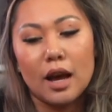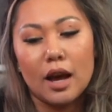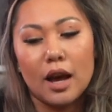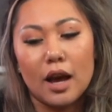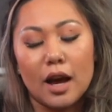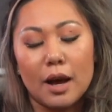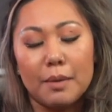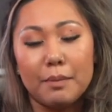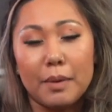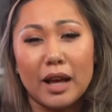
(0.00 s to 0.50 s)

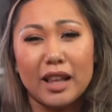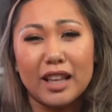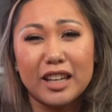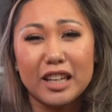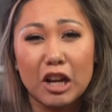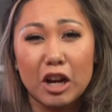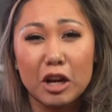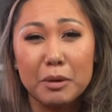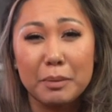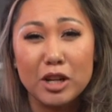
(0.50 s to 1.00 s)
I like
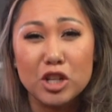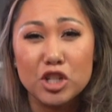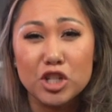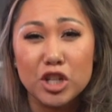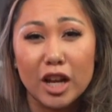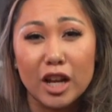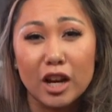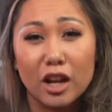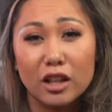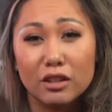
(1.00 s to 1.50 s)
carrying my
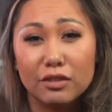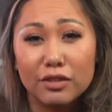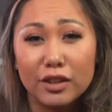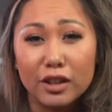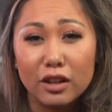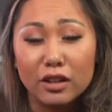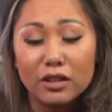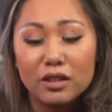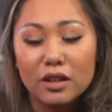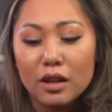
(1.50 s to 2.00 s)
on the
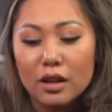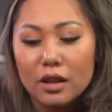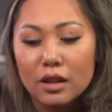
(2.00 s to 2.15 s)
field.